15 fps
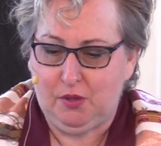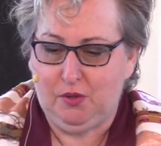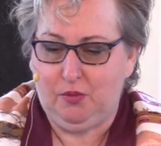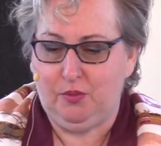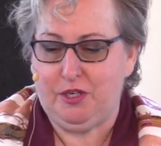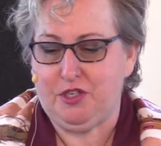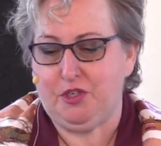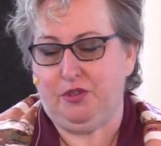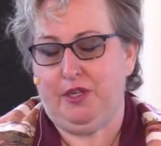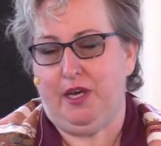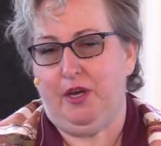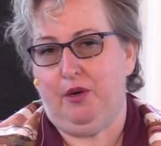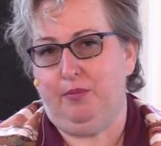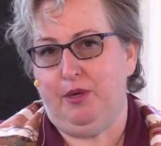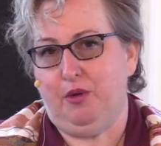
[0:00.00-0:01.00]
Rachel
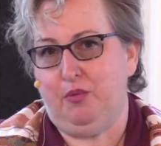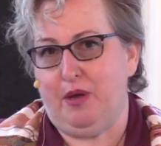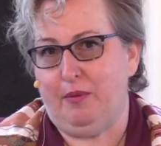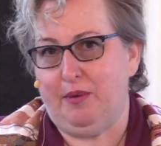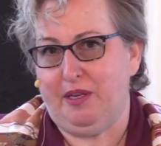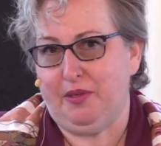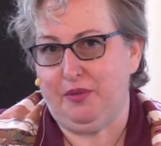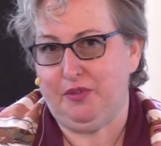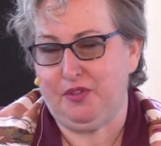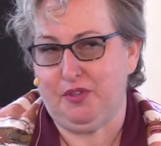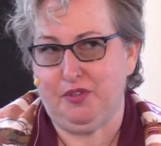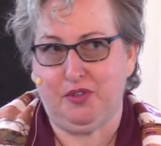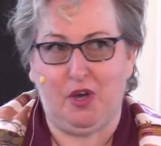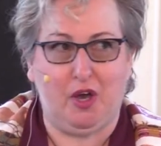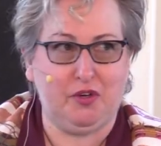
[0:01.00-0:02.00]
Naomi Remen, who's
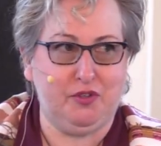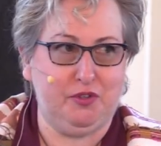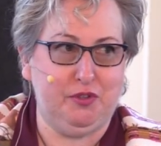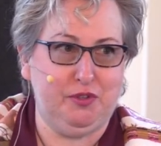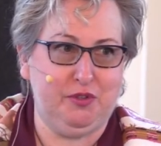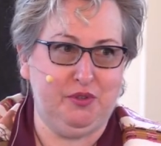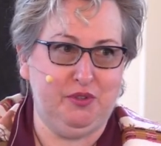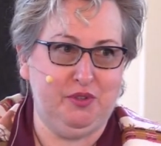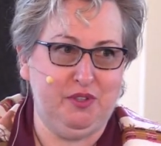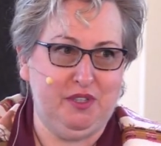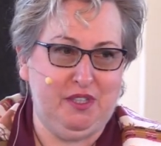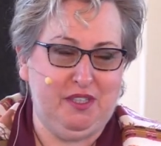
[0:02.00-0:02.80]
a doctor who